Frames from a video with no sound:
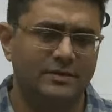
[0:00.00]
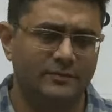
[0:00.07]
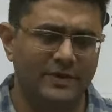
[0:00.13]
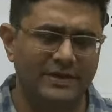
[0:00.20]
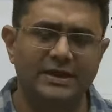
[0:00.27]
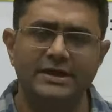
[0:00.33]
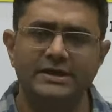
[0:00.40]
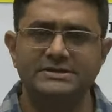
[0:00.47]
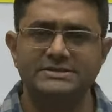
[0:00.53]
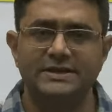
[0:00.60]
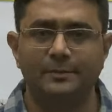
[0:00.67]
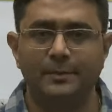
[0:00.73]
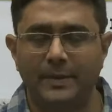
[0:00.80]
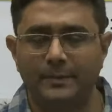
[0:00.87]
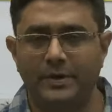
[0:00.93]
whether it is in
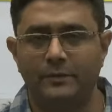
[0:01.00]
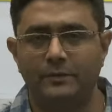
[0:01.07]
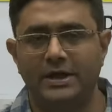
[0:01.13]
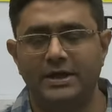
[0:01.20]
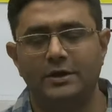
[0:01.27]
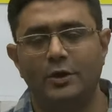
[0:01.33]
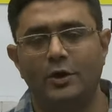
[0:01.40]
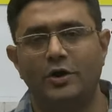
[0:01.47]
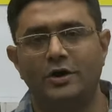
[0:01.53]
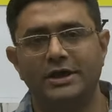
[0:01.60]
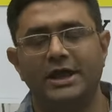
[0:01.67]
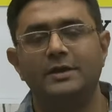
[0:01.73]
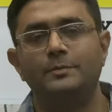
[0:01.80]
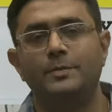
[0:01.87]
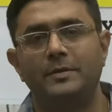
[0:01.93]
paper 1 or
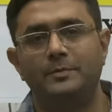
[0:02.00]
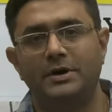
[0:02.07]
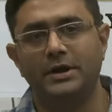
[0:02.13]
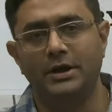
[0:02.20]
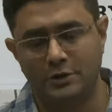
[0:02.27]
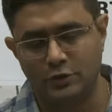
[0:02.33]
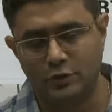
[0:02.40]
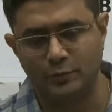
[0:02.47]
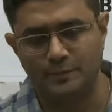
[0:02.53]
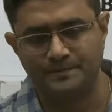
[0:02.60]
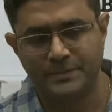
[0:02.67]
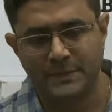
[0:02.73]
in paper 2.